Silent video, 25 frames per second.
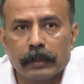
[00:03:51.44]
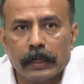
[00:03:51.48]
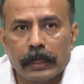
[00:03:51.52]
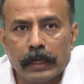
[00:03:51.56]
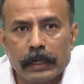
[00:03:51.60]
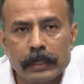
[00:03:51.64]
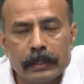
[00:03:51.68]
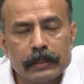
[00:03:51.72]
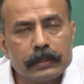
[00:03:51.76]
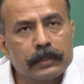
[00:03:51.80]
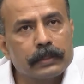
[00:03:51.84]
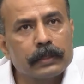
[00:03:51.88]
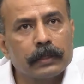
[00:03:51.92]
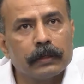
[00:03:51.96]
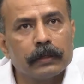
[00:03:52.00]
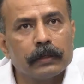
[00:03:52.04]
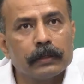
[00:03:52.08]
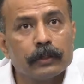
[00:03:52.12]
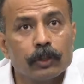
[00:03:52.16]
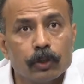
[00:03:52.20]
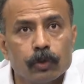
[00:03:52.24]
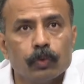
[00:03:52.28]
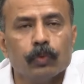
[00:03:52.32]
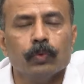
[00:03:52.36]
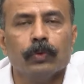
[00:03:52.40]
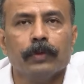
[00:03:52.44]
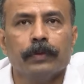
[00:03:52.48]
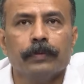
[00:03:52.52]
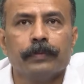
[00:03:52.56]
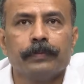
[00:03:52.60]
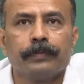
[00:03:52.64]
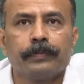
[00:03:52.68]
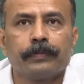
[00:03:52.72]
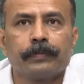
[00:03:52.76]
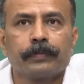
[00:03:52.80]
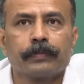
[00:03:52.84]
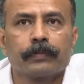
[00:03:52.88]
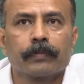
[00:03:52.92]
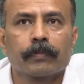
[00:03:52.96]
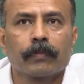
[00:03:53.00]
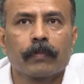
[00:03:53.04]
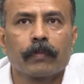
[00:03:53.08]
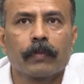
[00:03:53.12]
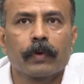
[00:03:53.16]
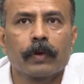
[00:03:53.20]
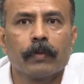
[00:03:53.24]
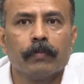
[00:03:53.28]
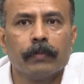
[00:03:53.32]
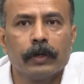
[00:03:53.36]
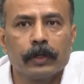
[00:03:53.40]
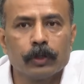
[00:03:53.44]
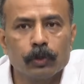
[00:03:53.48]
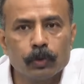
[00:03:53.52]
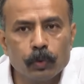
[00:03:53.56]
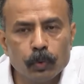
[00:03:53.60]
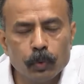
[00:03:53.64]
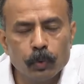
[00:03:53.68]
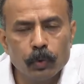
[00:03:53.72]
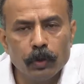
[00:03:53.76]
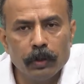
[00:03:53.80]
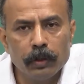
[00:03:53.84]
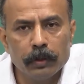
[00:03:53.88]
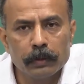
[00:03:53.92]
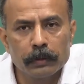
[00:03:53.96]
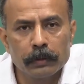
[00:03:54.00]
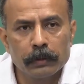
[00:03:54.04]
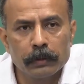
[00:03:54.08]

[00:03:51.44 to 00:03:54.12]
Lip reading: is a tool, but tool